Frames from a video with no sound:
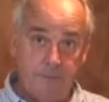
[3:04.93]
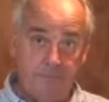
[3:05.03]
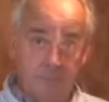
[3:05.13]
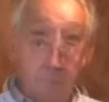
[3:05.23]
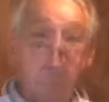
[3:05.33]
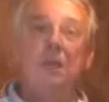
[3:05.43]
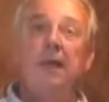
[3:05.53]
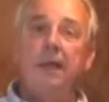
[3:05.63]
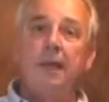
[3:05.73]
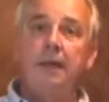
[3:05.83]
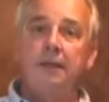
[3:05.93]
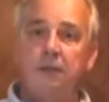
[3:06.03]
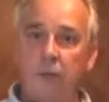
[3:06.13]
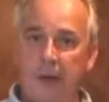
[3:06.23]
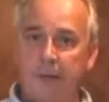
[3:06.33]
Now,
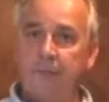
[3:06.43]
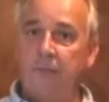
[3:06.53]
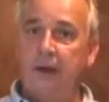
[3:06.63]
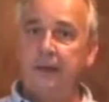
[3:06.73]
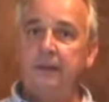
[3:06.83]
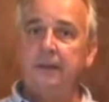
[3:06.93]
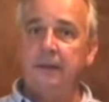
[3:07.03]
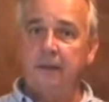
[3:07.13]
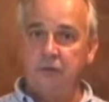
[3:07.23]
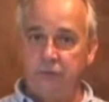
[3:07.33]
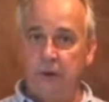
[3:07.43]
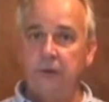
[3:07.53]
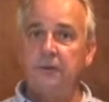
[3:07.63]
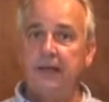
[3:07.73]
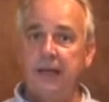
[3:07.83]
to operate the
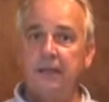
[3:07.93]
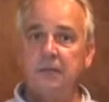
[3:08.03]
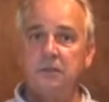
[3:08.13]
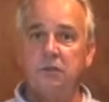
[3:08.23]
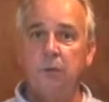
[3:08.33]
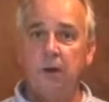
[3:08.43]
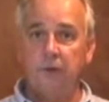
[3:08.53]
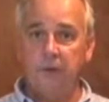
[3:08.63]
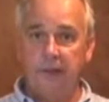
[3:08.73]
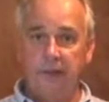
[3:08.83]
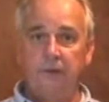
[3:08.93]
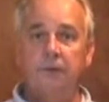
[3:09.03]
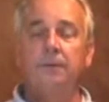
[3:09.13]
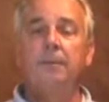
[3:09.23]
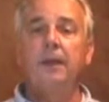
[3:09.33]
Girard tankless water heater,